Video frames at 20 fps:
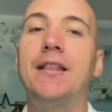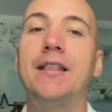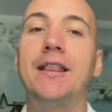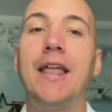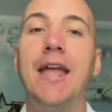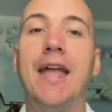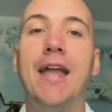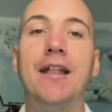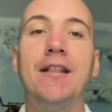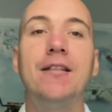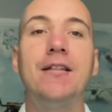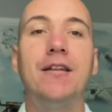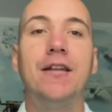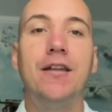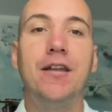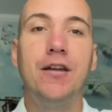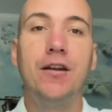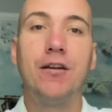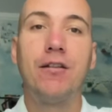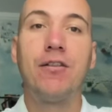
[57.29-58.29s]
10
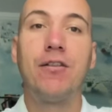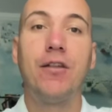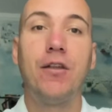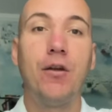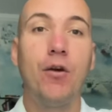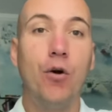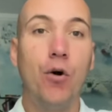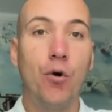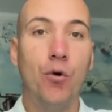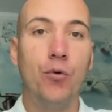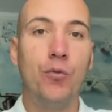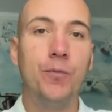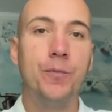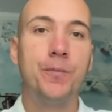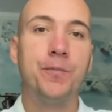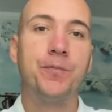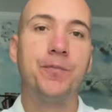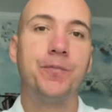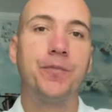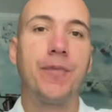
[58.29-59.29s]
years ago.
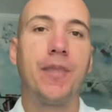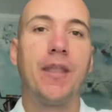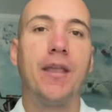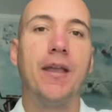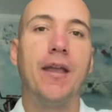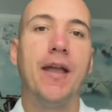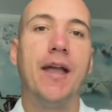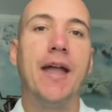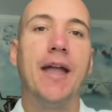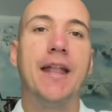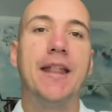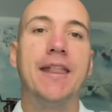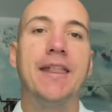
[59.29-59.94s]
At